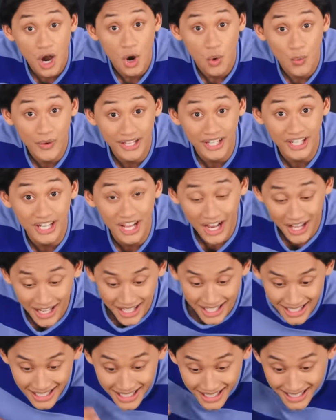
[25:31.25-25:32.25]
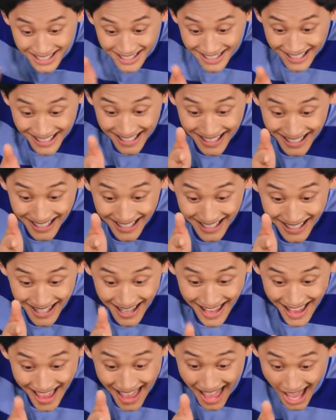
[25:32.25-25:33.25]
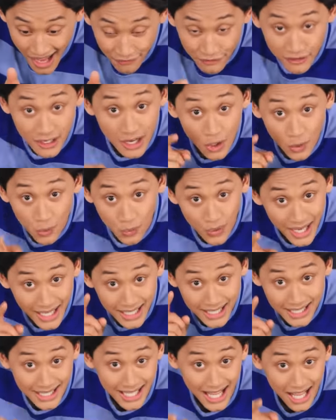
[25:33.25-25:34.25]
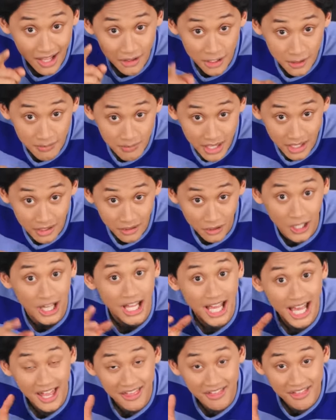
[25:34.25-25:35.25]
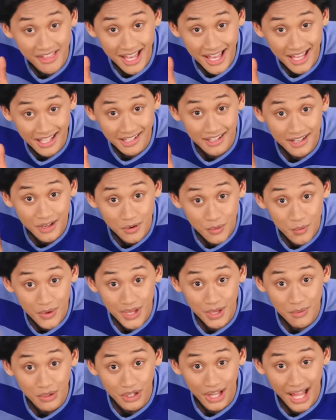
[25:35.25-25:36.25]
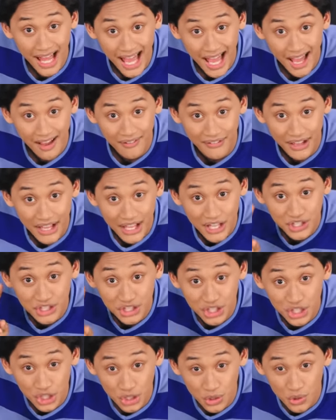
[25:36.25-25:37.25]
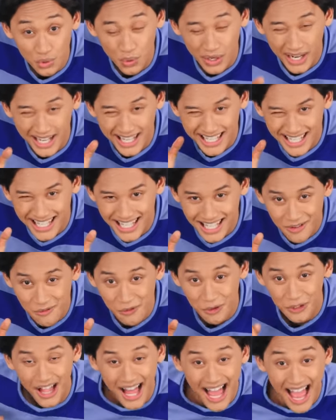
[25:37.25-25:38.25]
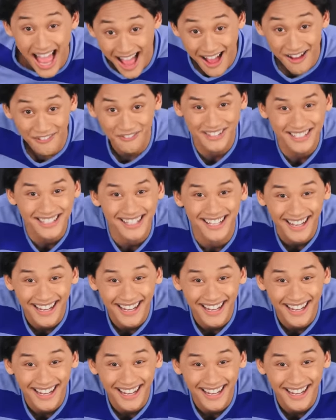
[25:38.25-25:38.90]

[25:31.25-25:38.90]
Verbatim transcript: We could cut it in half, right down the middle, and then we will have 2 equal halves.